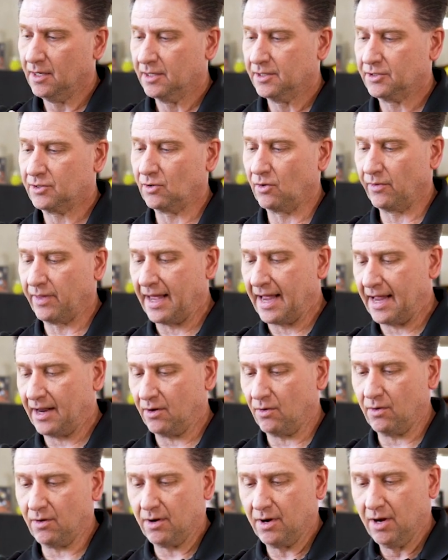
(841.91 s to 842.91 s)
so
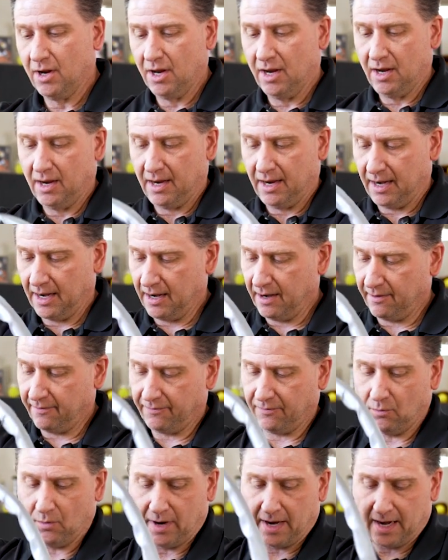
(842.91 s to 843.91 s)
that
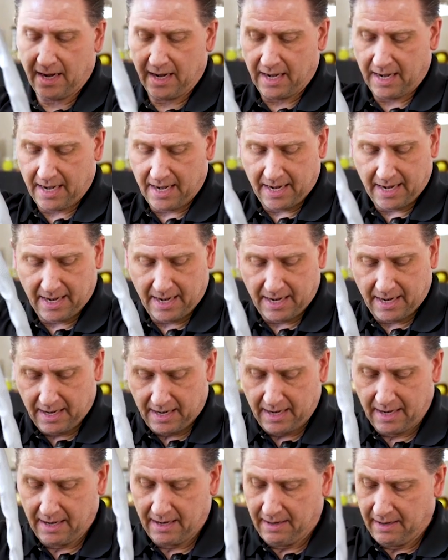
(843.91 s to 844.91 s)
if we
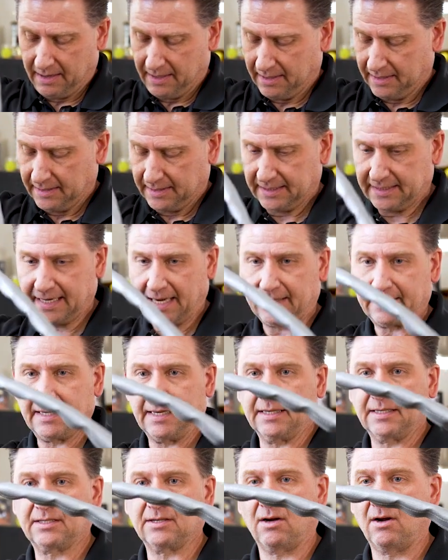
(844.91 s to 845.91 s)
set
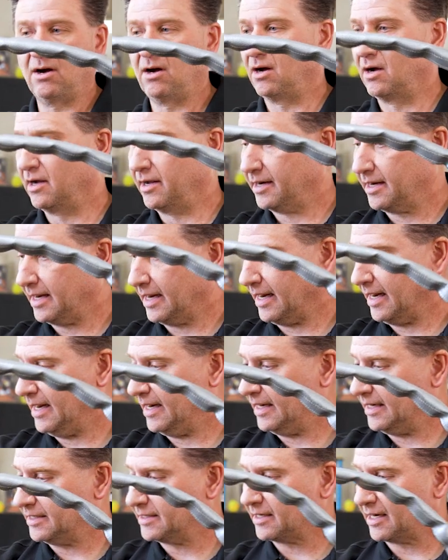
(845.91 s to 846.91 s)
this on
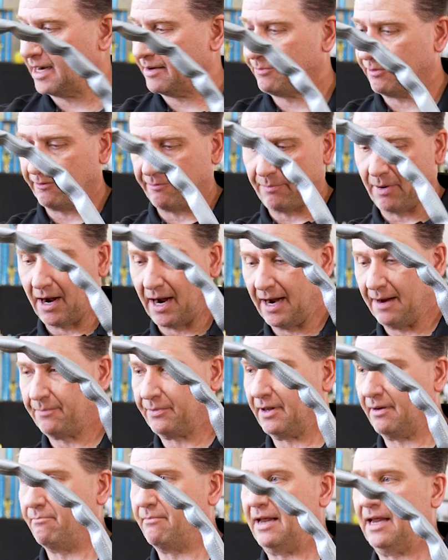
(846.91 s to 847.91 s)
any type of pipe
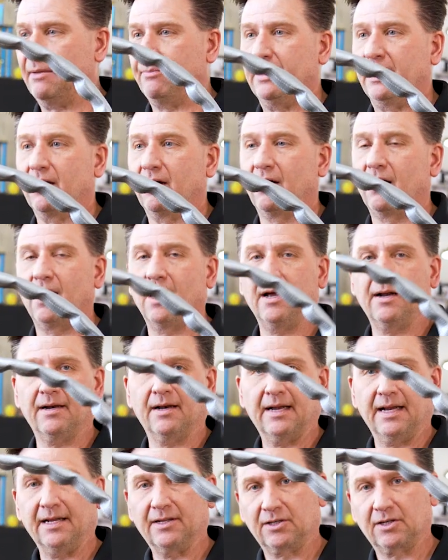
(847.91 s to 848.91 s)
that may be
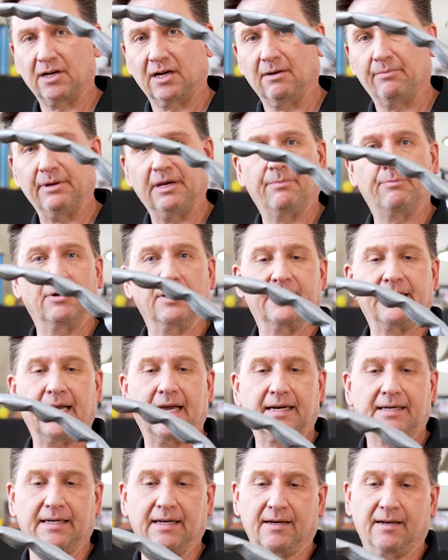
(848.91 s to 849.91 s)
hot, it's going to be
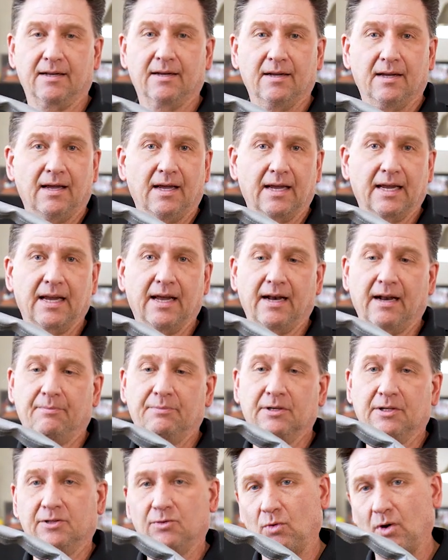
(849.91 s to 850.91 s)
protected, again up
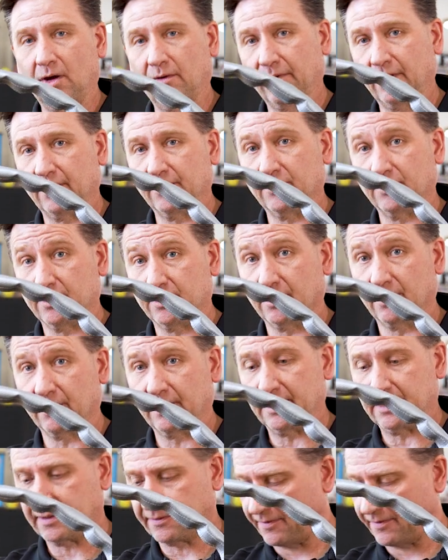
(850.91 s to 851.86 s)
to 1200 degrees